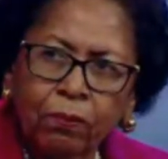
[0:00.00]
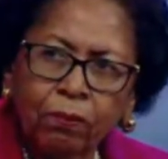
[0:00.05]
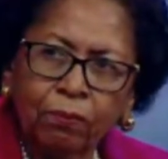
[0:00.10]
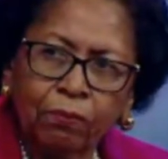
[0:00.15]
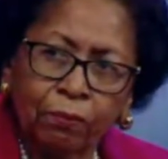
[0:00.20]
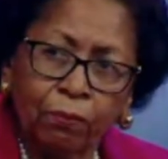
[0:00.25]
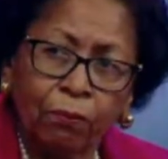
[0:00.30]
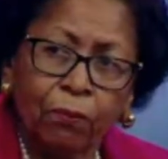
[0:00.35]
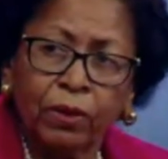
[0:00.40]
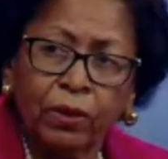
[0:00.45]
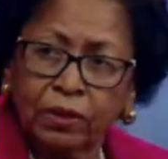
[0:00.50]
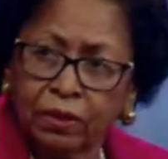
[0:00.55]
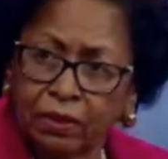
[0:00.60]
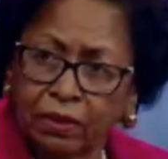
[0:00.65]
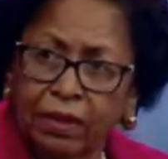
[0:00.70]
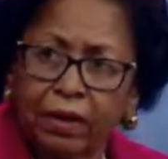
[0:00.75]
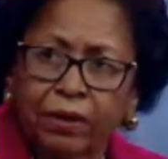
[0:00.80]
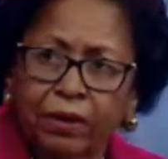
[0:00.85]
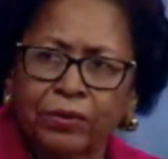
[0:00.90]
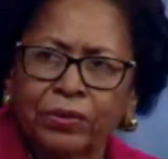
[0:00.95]
with
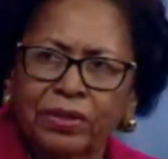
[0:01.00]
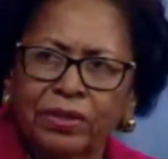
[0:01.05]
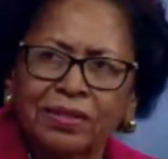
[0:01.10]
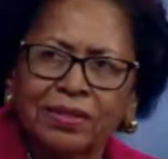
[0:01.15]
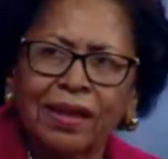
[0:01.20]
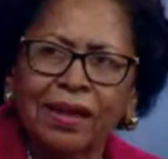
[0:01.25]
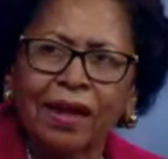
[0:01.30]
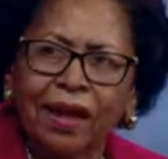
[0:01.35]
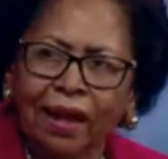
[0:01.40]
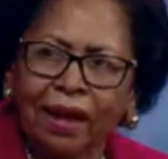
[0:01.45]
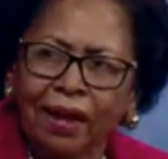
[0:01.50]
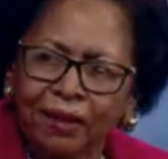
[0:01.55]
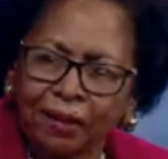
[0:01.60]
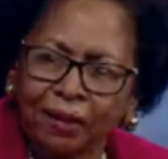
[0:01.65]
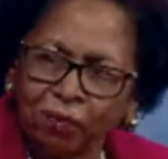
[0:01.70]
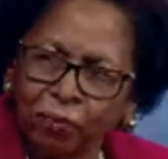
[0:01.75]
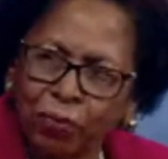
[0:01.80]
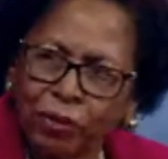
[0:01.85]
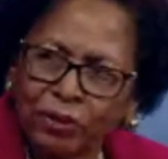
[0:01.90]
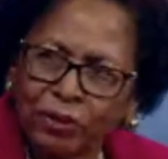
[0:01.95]
their
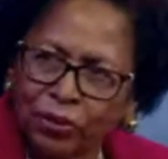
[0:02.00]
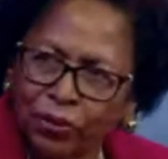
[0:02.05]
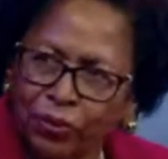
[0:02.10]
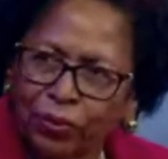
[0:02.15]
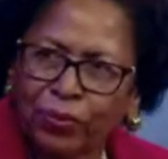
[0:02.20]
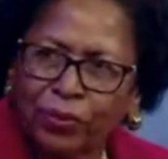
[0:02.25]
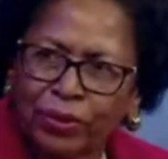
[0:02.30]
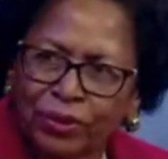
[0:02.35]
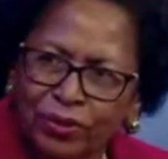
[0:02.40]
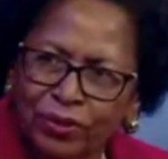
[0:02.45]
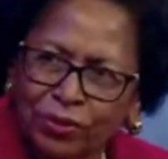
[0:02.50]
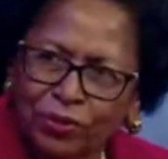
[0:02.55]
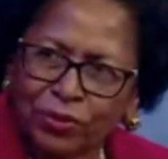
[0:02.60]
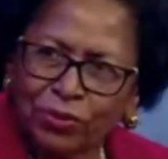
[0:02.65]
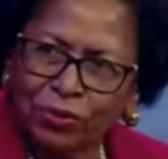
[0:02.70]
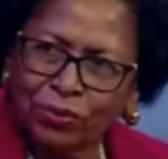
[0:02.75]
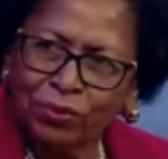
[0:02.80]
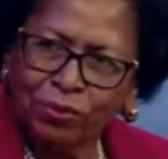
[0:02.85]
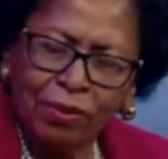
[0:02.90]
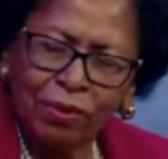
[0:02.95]
design of what they're going to
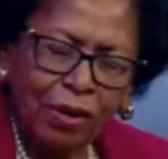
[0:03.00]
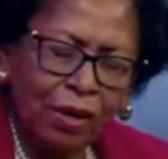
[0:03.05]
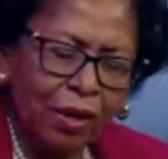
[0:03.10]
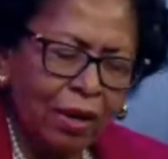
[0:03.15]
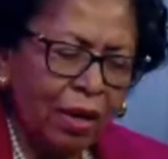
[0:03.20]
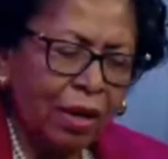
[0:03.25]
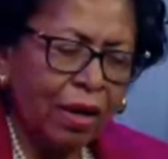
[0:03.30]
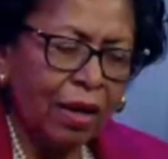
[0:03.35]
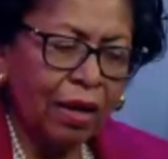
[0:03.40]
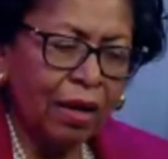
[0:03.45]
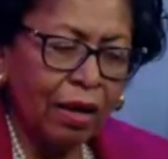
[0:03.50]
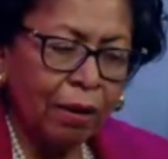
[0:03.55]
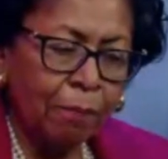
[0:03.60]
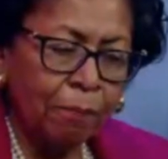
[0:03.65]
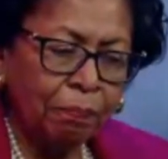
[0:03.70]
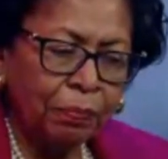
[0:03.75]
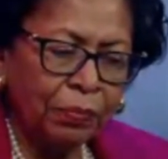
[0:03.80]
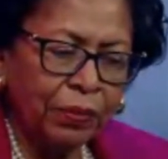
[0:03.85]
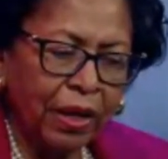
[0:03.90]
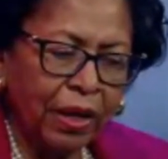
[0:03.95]
do
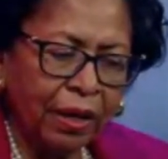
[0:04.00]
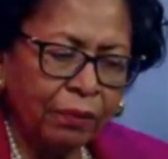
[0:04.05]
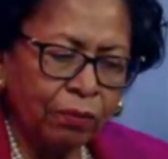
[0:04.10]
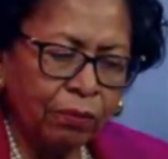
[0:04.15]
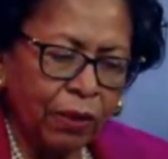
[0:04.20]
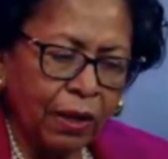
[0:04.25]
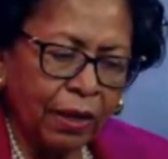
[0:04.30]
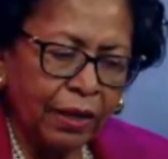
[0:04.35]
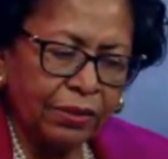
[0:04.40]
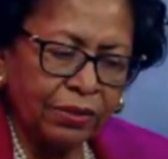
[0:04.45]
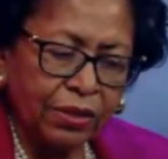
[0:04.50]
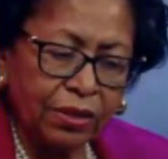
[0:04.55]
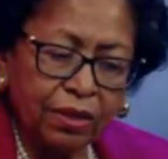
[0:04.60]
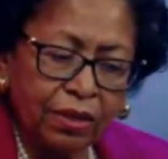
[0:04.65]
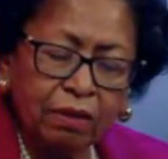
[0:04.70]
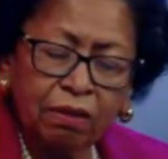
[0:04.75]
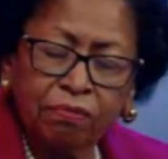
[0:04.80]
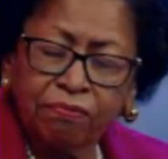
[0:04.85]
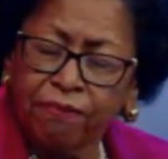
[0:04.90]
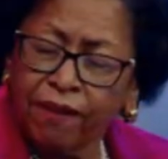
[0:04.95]
um, at Rice. And
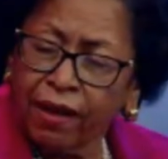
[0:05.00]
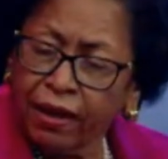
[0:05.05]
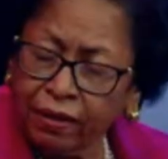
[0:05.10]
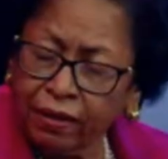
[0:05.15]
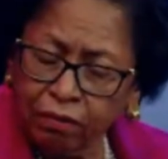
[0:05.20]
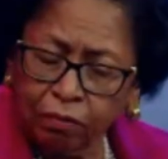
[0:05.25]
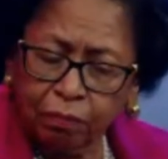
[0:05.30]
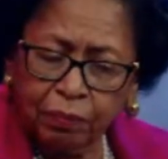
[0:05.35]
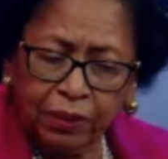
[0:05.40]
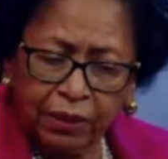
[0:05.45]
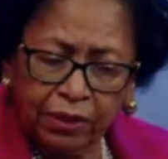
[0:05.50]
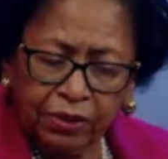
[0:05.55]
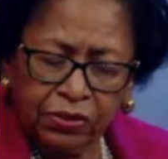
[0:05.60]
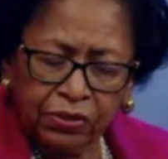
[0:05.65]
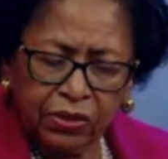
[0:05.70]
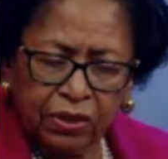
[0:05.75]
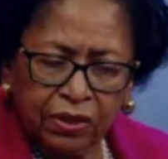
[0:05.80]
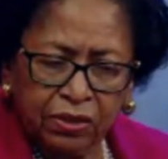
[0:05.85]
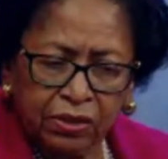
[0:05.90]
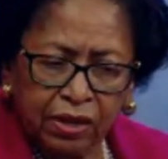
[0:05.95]
then the final
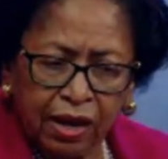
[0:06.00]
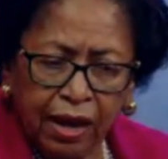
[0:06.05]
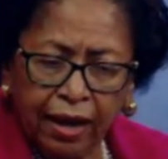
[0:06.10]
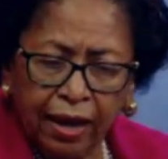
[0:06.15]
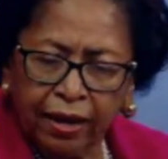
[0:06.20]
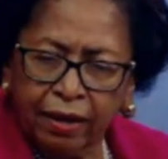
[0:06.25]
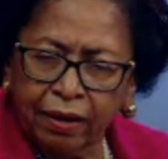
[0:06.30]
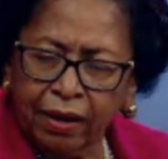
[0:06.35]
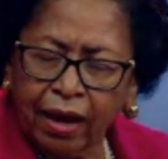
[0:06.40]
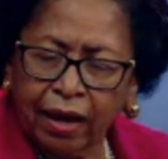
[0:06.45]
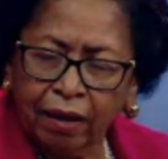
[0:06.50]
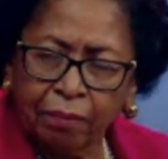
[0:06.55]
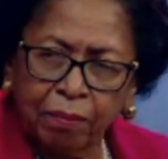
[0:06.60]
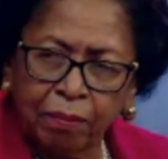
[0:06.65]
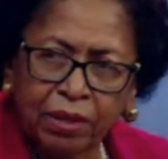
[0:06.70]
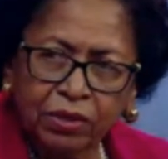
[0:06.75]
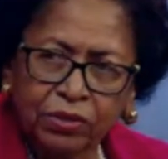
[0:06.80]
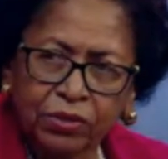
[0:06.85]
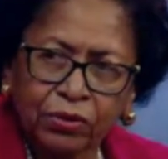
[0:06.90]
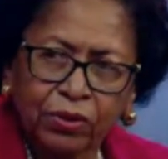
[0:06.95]
piece is I, I
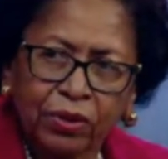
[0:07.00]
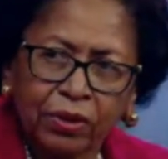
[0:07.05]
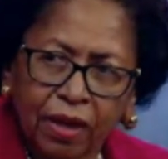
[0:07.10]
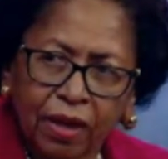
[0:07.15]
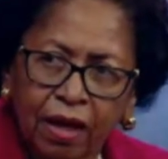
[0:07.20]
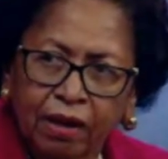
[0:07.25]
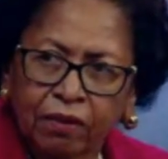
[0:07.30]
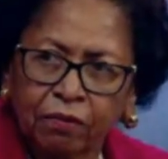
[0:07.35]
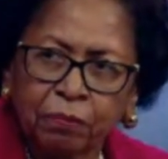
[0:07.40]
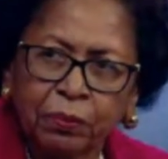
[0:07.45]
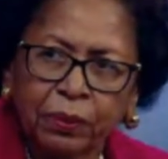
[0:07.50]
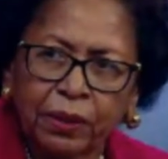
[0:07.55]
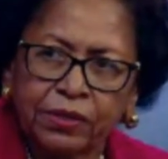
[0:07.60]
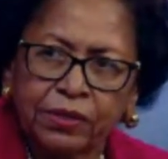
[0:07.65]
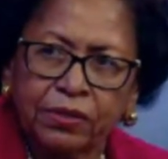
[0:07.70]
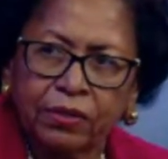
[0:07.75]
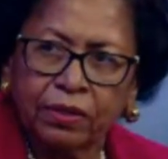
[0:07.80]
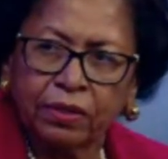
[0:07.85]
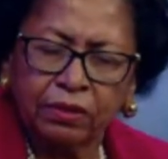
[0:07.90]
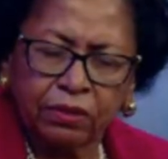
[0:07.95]
mentor a lot of
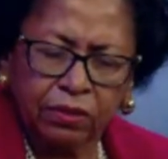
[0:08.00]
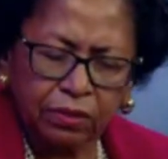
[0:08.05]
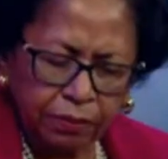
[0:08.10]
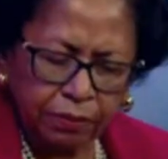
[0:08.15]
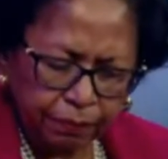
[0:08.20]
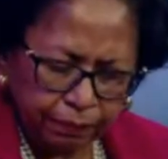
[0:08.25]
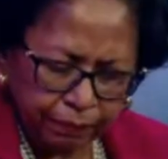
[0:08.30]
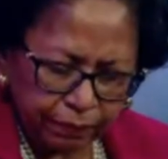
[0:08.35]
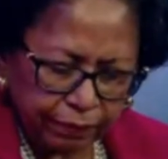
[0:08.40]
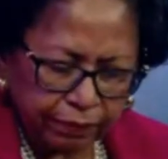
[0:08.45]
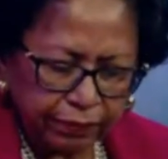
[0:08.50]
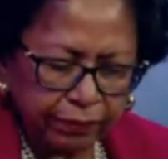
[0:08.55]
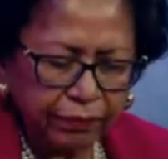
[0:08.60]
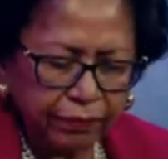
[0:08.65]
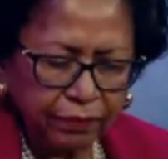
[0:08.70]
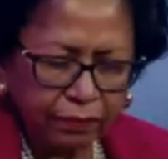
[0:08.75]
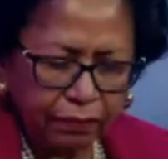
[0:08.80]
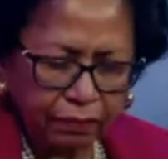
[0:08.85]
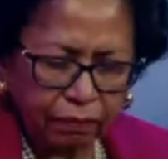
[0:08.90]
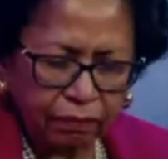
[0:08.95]
presidents. Mm-hmm.
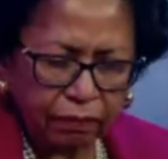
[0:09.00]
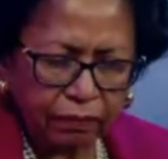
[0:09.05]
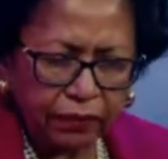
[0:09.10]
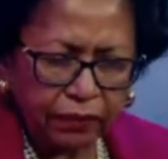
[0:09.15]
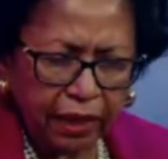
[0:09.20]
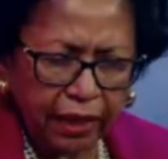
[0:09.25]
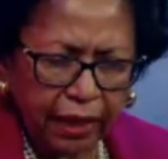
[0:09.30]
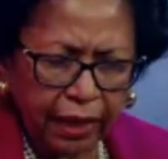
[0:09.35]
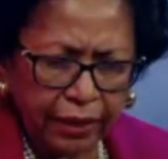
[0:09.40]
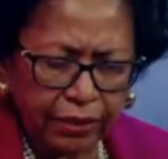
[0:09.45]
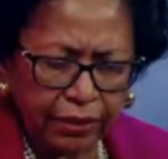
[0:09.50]
And